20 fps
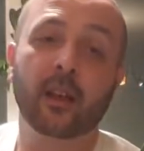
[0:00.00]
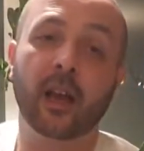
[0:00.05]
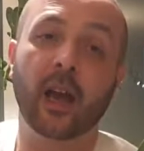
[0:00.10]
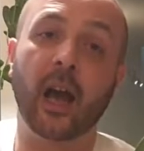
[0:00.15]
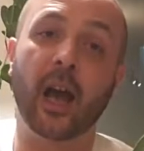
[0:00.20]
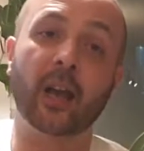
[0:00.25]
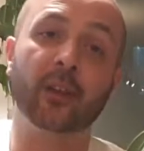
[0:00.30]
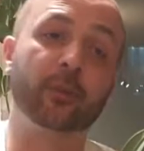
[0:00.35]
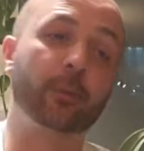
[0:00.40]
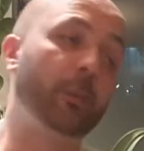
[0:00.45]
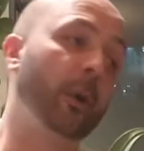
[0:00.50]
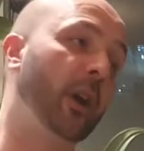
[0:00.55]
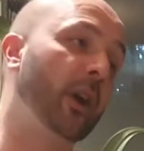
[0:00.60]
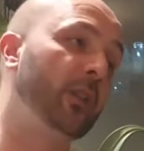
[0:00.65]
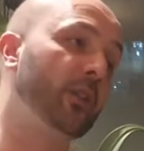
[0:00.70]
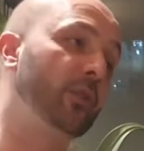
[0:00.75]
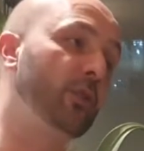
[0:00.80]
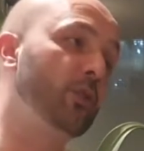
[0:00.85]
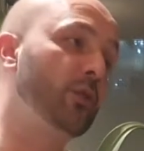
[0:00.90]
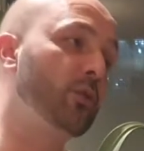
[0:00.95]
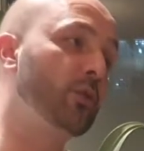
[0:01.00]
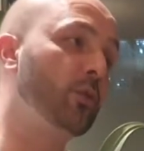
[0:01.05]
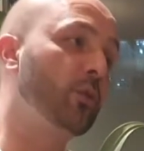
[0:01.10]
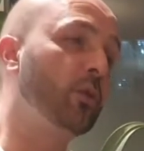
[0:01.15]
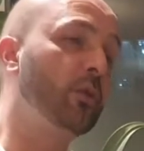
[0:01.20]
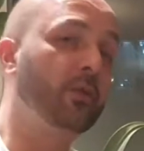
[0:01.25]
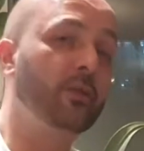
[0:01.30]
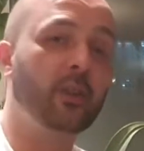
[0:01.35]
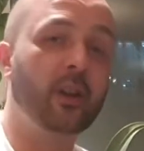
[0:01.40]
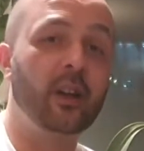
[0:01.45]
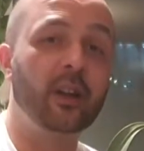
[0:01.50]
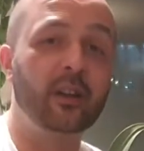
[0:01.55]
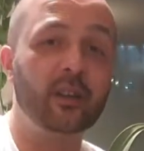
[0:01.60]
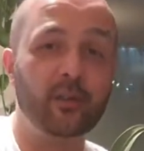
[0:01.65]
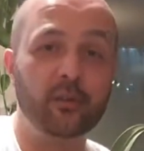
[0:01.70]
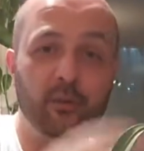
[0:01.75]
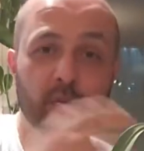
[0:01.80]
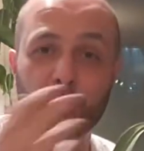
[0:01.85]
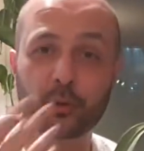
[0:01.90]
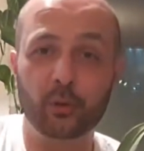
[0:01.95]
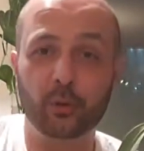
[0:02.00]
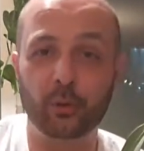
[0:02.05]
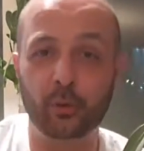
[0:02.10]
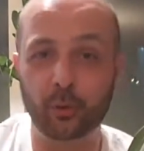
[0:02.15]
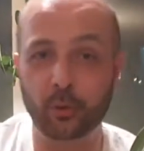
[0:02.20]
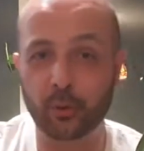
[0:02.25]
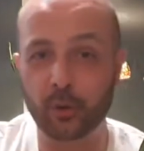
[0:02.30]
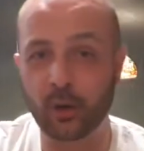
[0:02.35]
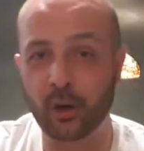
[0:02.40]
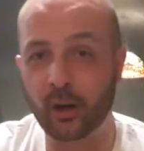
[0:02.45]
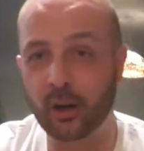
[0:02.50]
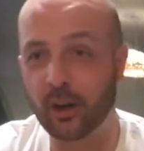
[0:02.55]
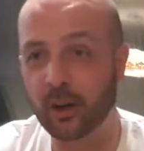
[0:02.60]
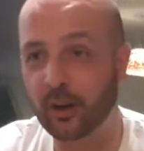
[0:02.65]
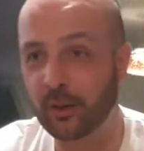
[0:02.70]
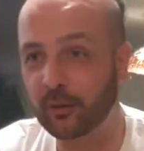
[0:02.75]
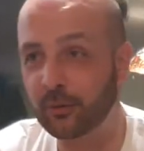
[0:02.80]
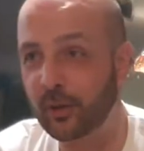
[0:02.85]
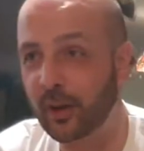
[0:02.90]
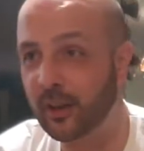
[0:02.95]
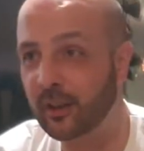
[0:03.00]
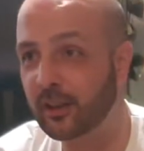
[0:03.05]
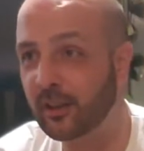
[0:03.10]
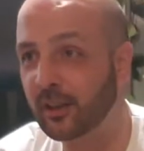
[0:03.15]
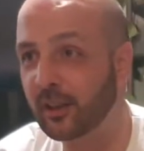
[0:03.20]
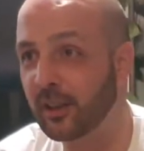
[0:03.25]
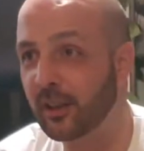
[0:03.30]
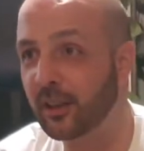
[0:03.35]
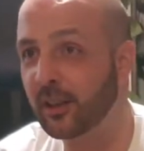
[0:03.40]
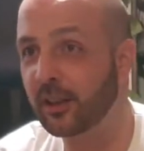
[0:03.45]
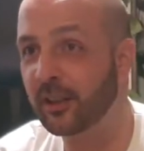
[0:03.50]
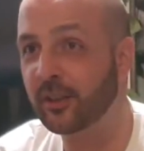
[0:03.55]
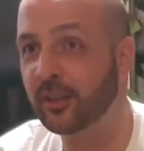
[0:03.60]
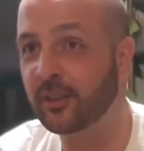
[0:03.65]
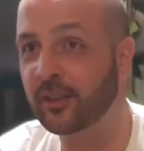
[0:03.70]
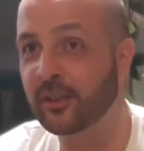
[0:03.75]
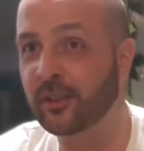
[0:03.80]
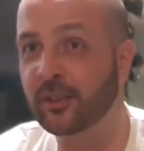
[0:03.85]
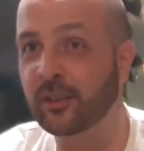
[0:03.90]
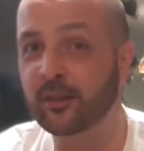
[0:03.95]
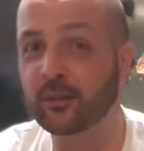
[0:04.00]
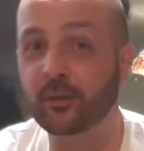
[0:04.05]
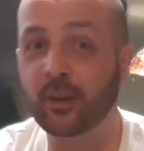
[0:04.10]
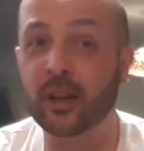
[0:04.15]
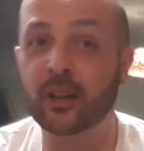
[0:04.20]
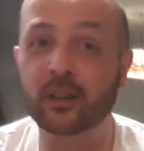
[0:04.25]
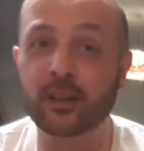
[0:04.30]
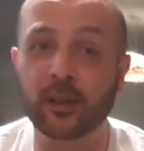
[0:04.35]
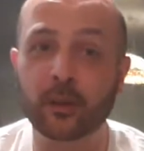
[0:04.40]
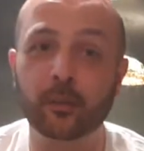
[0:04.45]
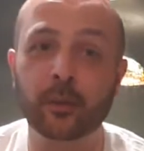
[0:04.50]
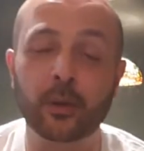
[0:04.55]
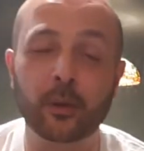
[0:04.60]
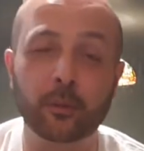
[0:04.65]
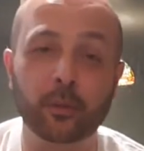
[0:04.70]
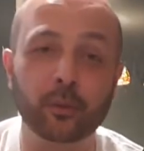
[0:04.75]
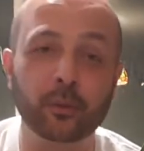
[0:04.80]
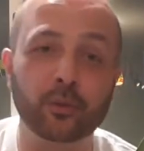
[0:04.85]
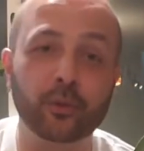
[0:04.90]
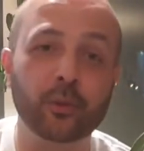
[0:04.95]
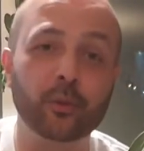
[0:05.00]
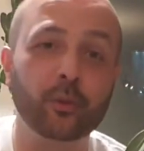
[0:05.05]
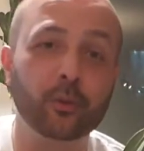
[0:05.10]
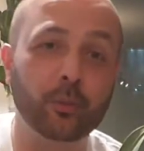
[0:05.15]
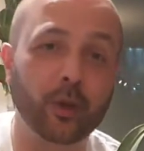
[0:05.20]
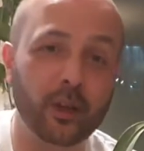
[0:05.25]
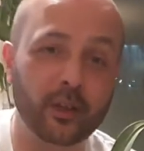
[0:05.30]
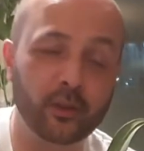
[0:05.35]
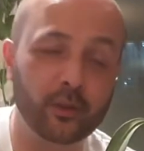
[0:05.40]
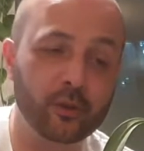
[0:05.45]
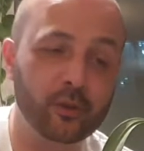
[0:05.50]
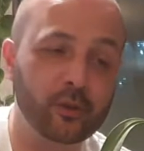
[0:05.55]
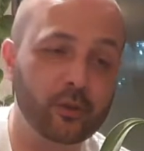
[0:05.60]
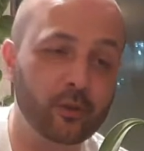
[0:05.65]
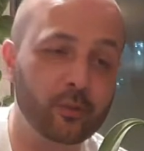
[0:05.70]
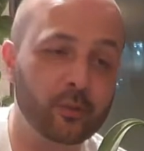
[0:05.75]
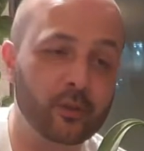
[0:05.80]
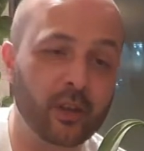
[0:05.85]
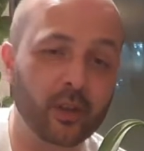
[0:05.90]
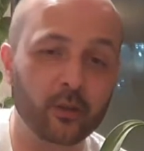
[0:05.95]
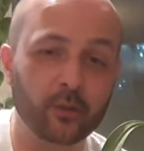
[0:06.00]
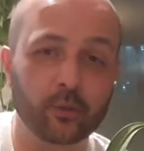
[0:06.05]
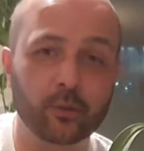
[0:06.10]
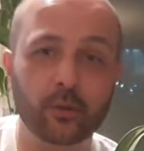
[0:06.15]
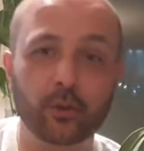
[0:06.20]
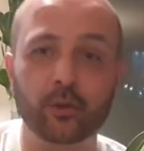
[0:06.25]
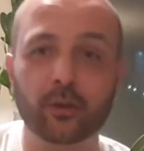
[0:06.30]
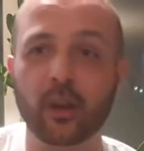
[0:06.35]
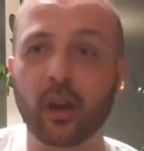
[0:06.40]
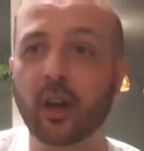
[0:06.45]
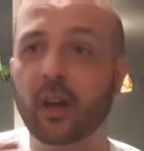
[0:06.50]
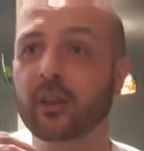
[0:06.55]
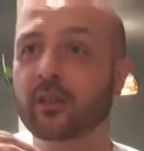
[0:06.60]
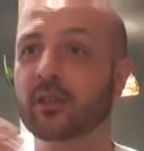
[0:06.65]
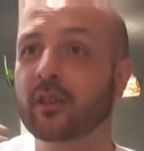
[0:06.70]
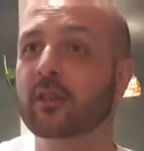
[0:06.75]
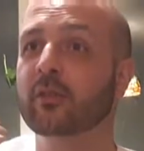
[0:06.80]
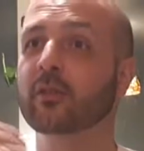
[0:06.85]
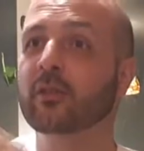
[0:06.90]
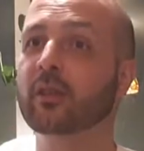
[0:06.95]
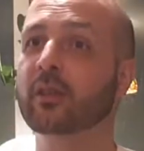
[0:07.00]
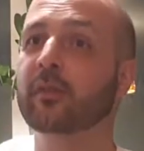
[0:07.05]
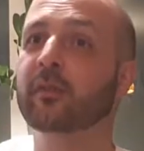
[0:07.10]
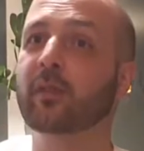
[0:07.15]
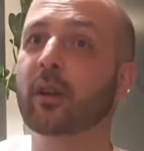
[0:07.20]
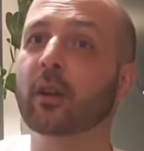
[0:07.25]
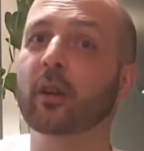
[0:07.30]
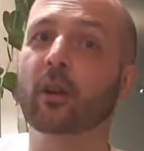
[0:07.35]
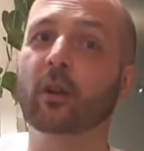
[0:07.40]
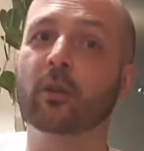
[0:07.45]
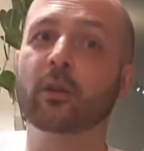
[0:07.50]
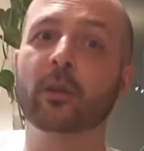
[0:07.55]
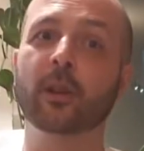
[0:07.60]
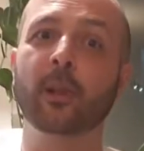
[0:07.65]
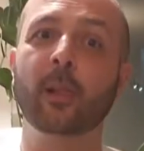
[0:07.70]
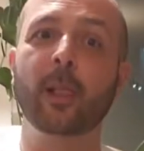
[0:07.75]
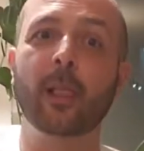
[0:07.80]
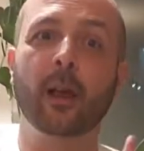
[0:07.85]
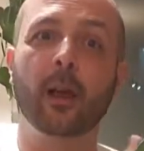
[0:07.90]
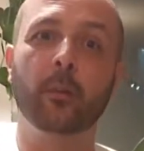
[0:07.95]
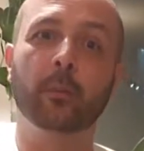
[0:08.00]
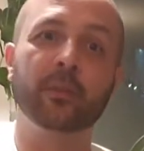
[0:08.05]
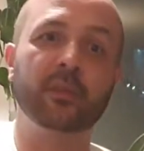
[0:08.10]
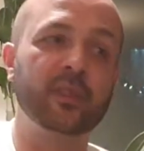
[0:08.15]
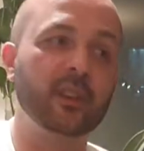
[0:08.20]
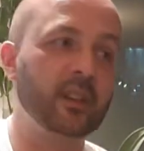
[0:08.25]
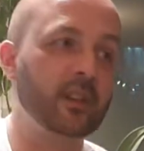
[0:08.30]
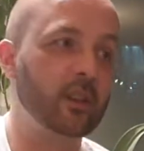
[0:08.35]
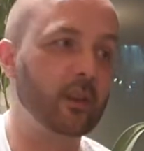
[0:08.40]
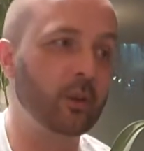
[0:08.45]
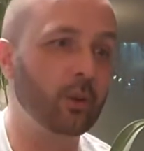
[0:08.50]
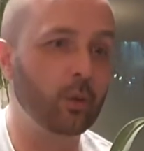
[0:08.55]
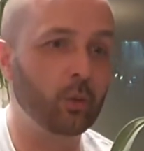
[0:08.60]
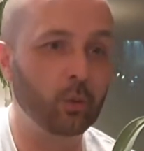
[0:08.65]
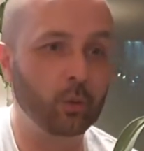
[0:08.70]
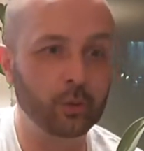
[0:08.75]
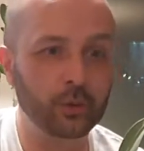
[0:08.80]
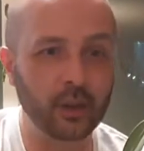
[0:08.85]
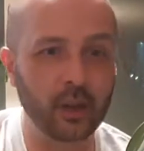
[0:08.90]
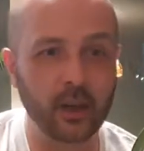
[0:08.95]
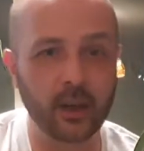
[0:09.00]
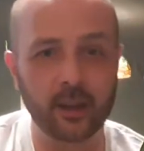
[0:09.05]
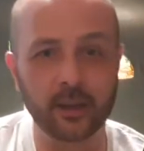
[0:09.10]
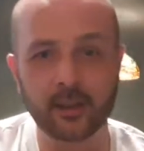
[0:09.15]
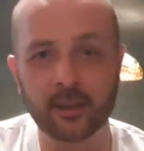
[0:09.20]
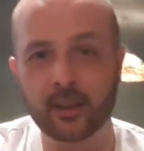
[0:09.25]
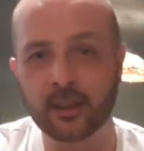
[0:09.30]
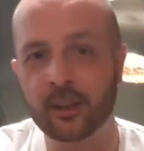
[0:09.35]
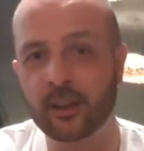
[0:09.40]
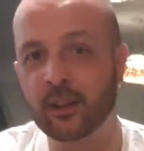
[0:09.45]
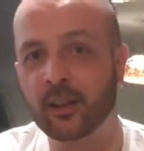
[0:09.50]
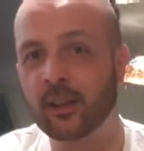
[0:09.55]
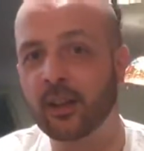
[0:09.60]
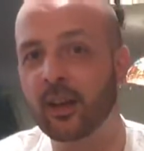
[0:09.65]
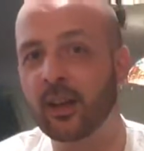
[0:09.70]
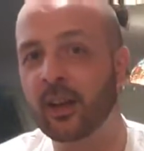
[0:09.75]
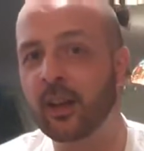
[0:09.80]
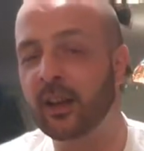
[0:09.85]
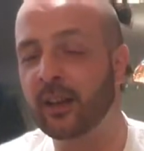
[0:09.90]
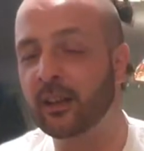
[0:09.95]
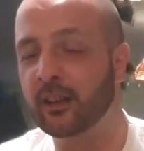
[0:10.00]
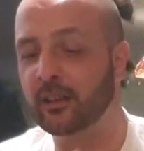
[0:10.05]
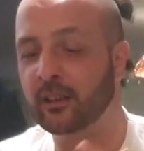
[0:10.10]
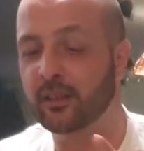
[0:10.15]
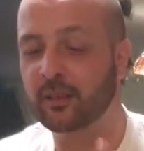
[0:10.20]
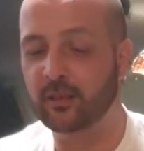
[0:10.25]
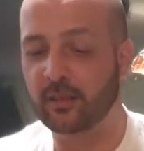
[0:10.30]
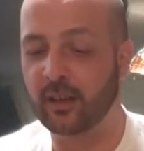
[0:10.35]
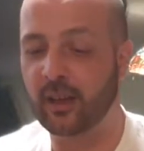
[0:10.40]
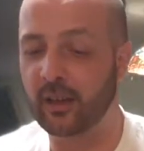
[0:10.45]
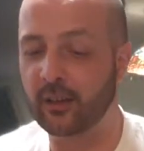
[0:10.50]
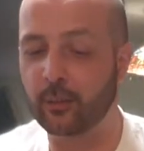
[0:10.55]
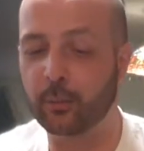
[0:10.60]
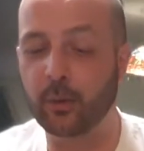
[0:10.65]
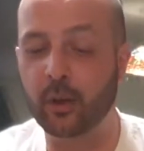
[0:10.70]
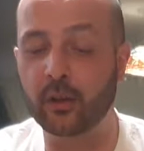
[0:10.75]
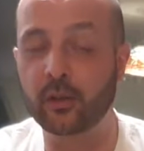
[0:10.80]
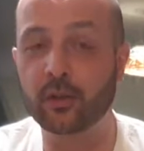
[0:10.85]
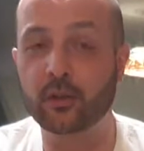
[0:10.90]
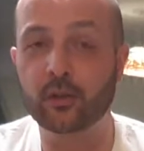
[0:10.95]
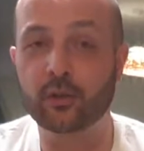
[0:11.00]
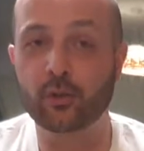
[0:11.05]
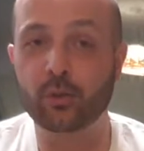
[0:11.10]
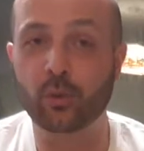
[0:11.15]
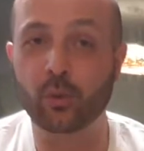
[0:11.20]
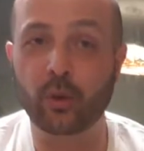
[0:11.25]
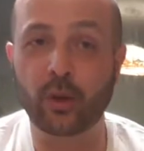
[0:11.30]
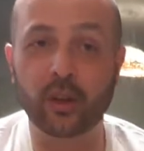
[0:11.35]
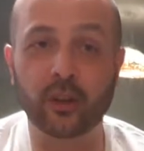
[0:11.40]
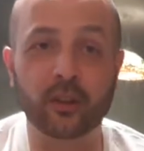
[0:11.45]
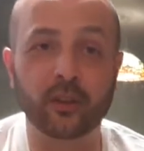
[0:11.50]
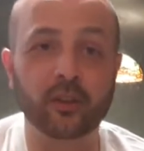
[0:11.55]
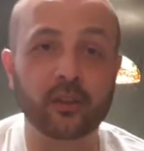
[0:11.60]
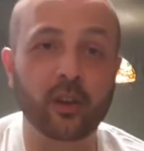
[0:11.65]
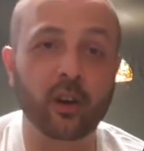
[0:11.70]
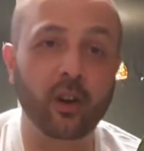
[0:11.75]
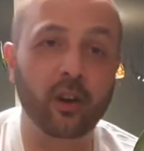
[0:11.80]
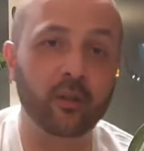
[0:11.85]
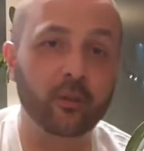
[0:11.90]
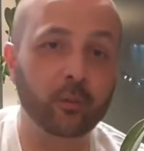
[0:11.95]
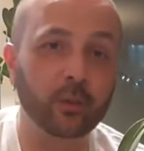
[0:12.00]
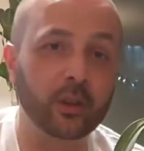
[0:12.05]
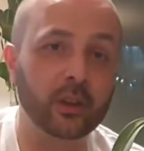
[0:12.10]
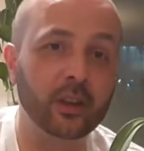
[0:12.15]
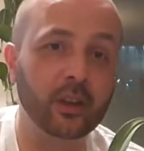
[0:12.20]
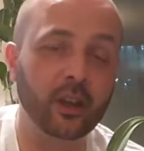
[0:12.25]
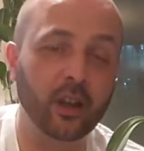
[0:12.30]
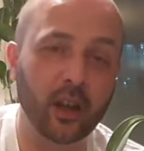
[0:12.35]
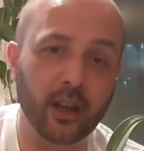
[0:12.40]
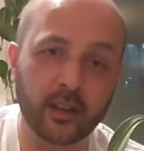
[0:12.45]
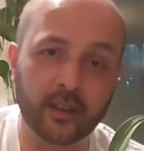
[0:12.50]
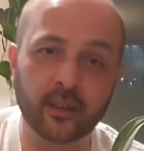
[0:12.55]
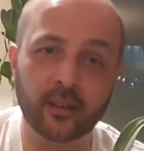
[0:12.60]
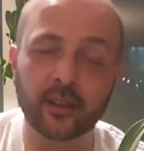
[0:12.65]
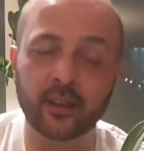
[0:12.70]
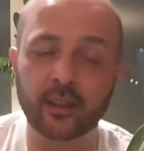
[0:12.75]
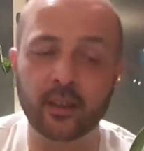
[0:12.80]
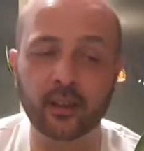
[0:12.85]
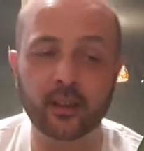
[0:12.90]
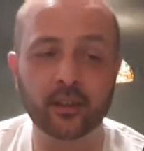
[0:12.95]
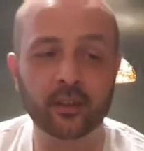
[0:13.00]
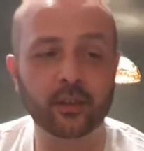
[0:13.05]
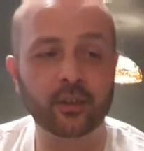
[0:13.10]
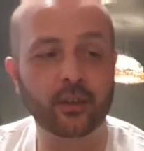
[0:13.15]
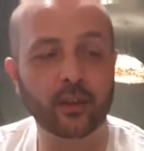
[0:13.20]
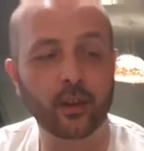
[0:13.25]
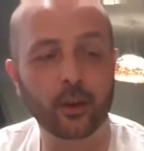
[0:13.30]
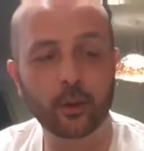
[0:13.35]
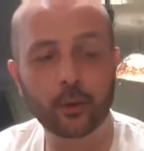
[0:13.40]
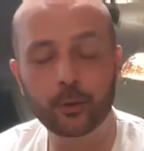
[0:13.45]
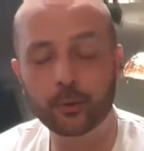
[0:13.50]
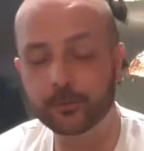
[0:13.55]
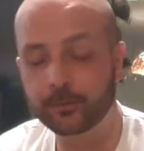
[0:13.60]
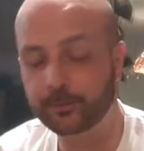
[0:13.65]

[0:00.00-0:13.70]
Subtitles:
as per usual, for any of you who are regular people to my YouTube channel, you'll know I generally follow a particular order. And as per usual, we're going to start off with lighting. So